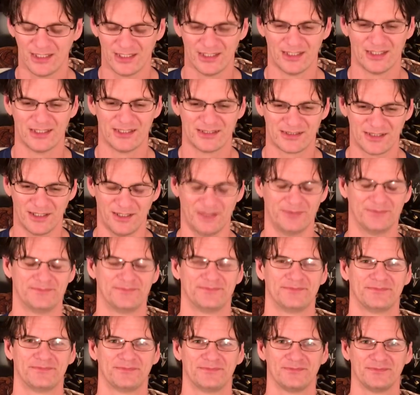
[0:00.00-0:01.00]
So,
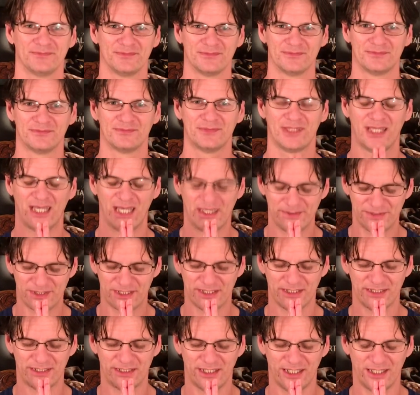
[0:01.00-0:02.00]
have a
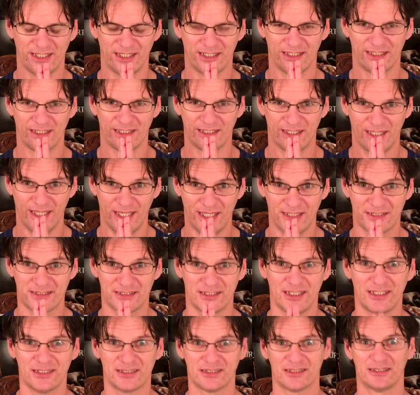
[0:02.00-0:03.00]
good day. Kaged
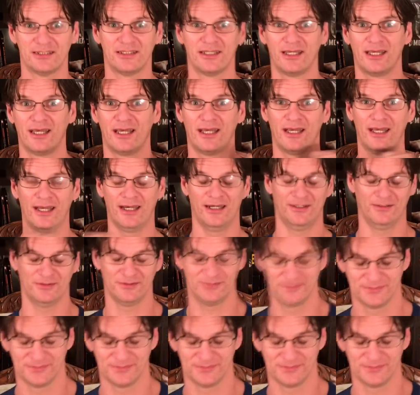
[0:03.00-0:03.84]
Nation out.